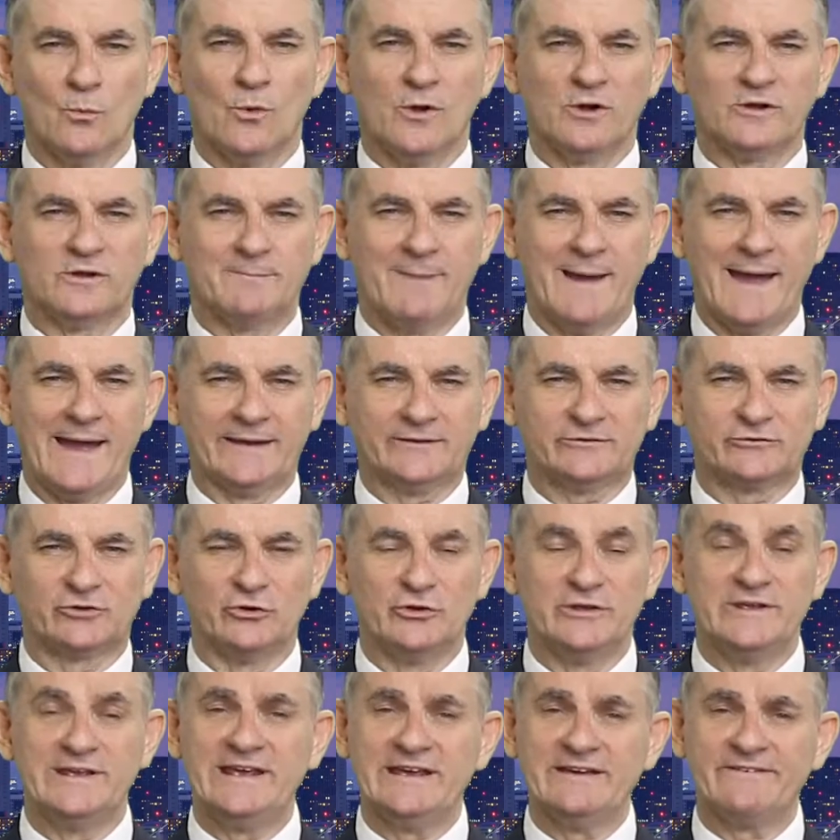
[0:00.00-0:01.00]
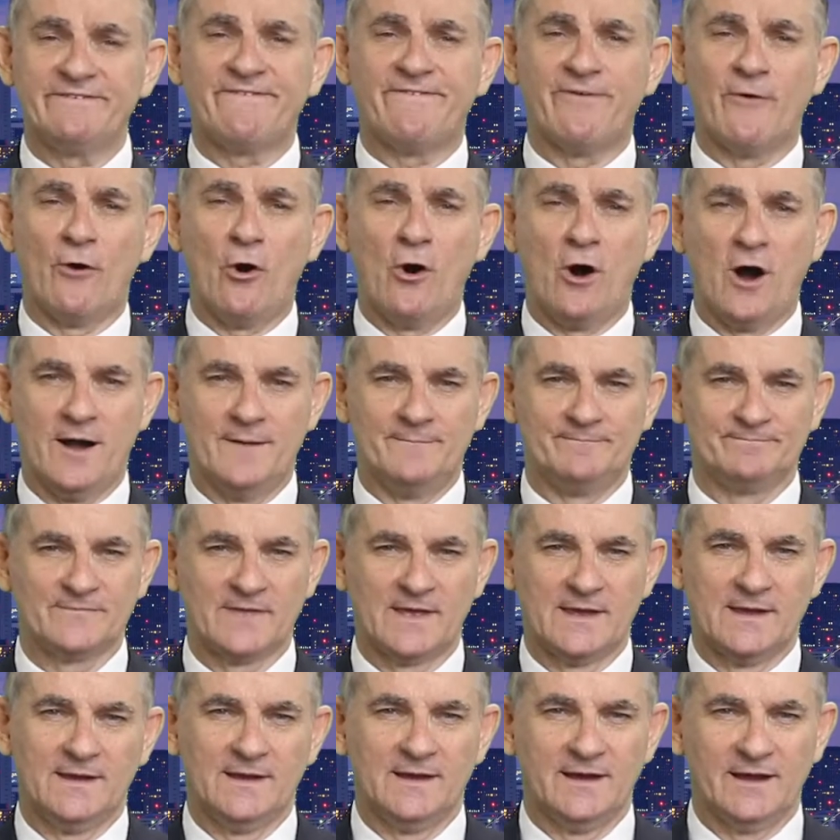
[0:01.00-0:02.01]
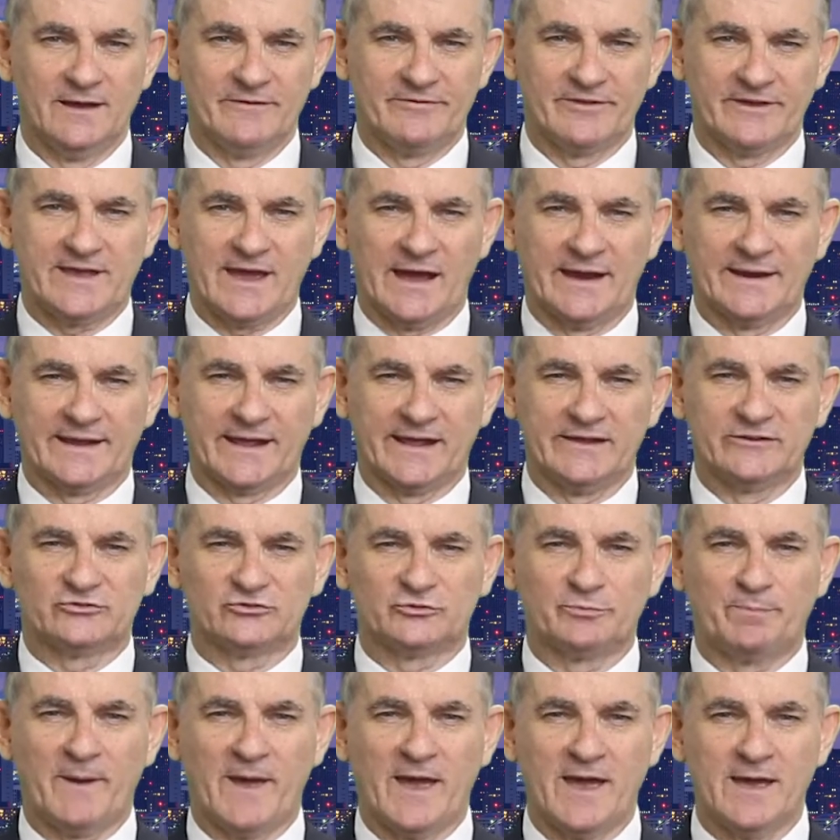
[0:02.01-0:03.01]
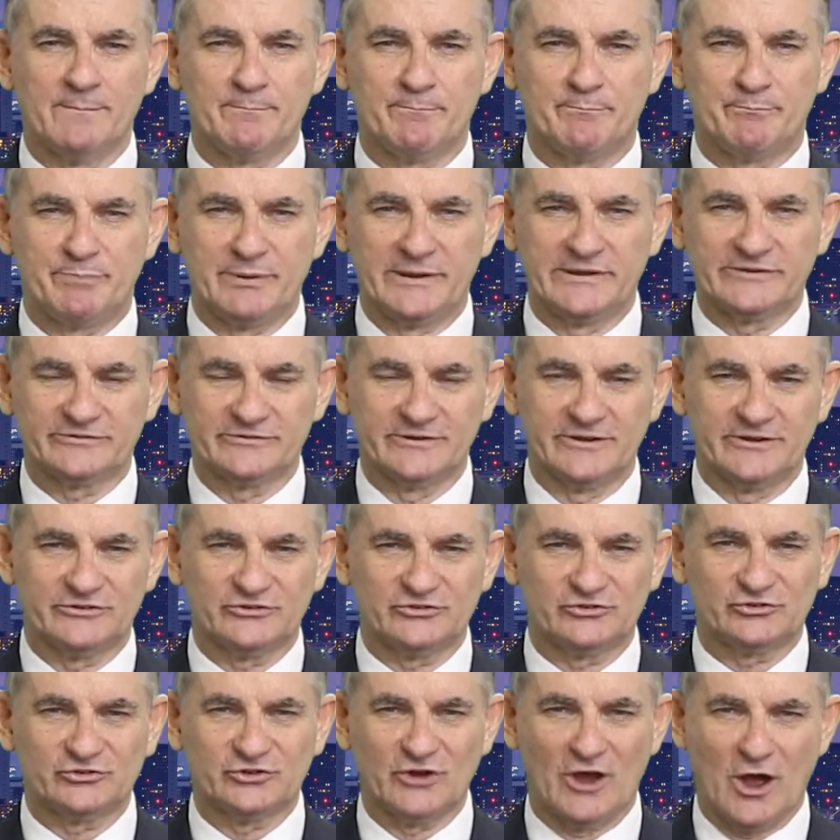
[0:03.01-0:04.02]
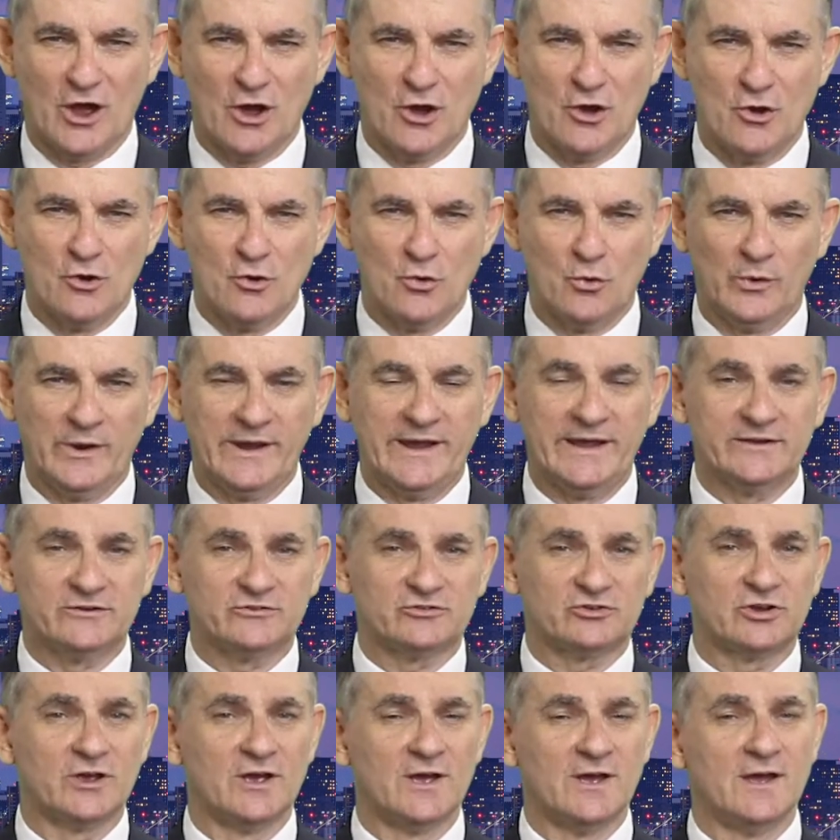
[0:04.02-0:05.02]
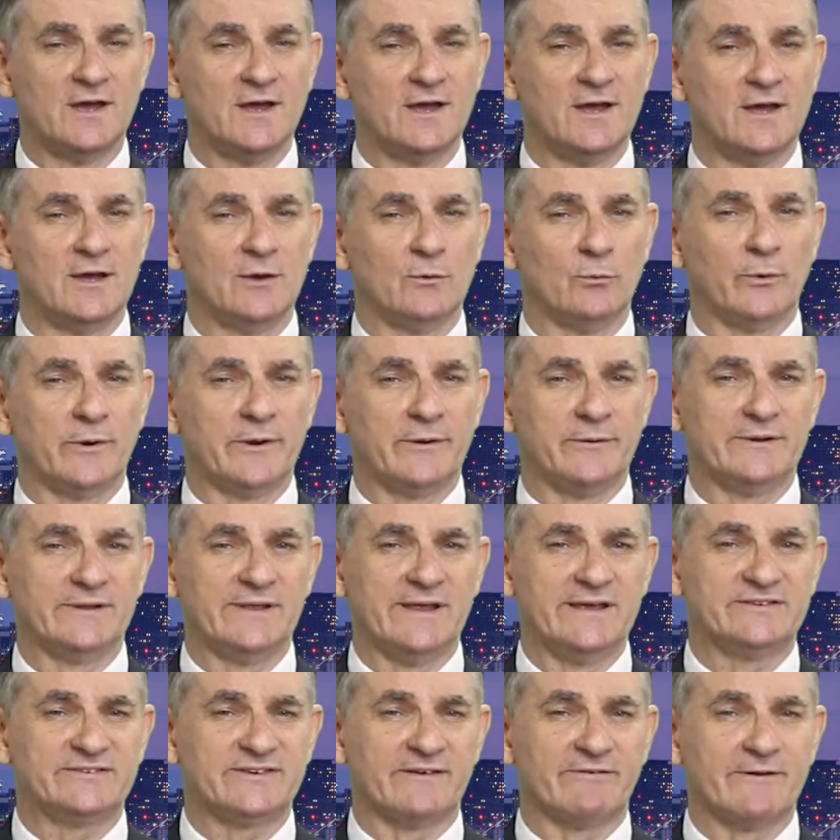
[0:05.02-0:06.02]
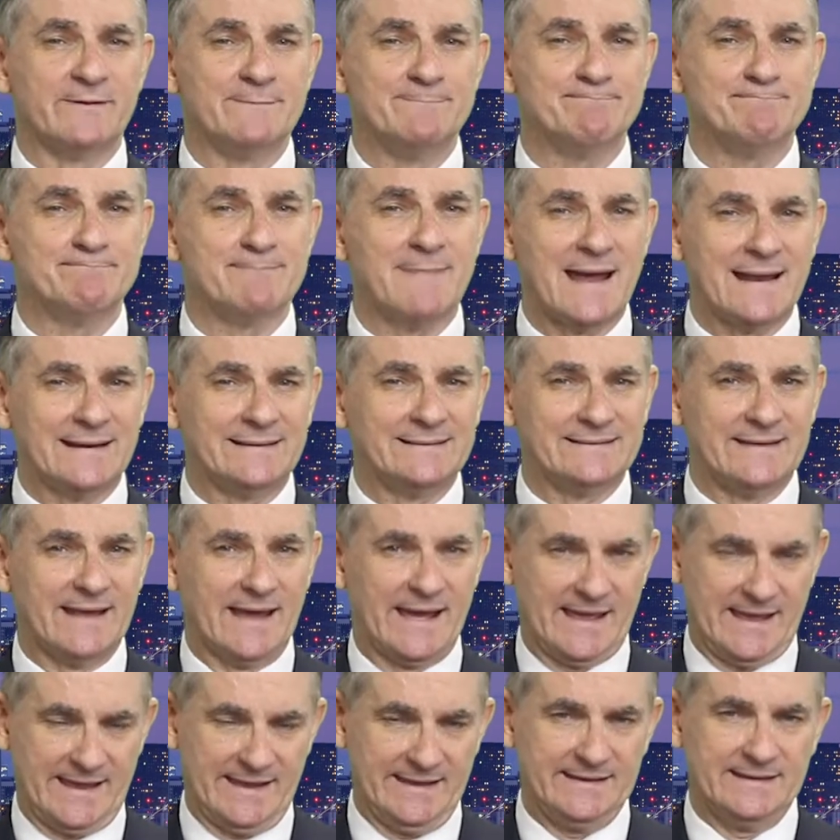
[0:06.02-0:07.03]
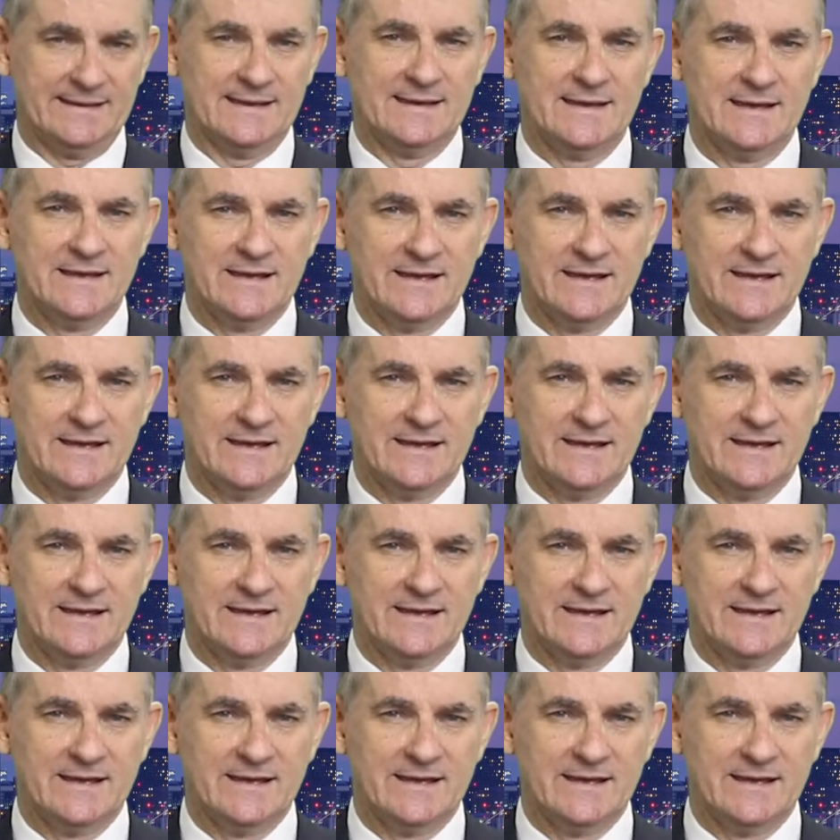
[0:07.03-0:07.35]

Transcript: Welcome back to Year 4 of the Cutting Edge Japan Business Show, which we release every Monday.